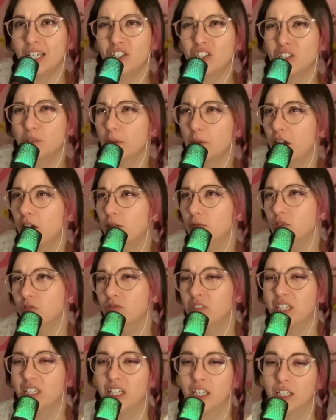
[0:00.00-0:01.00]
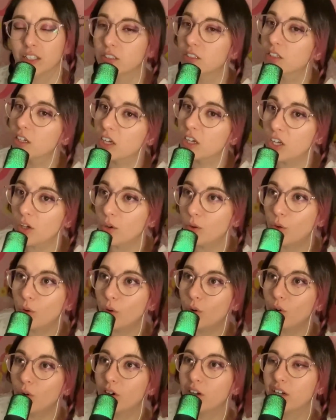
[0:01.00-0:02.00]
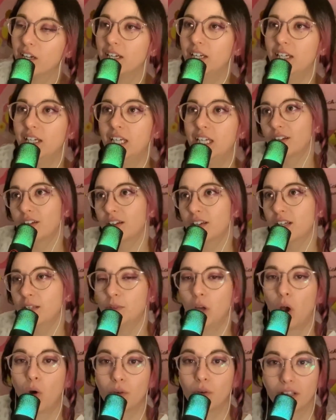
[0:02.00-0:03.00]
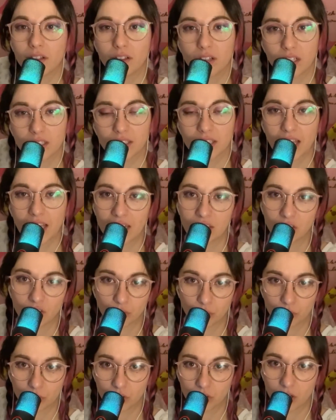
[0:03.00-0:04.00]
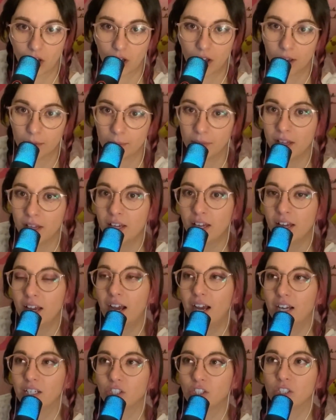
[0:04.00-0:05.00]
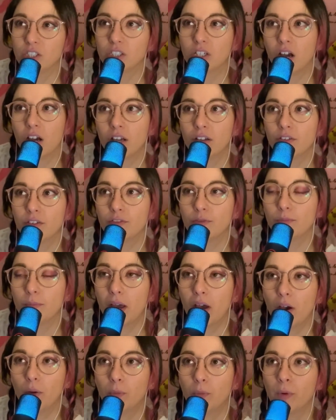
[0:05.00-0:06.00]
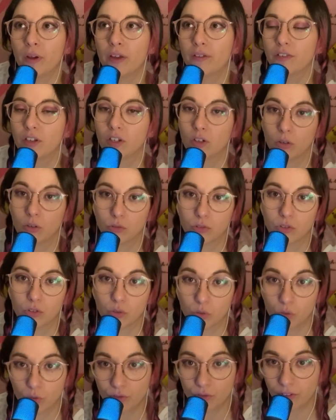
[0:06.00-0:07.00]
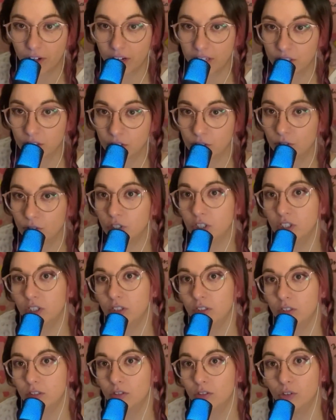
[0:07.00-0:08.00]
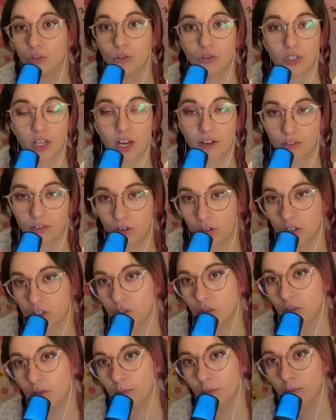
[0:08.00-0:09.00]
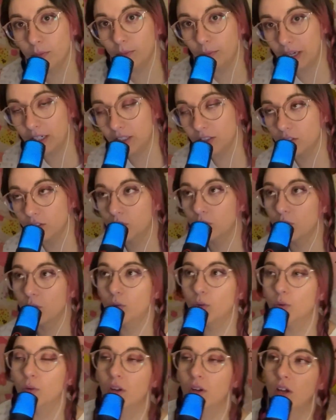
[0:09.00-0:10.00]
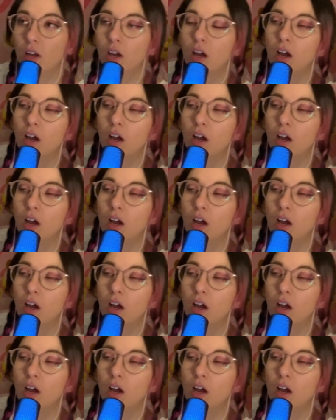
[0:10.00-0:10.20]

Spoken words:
he just becomes really insecure. He's holding things against her all the time. And she's kind of met up with an old school friend who she used to have a crush on back at school,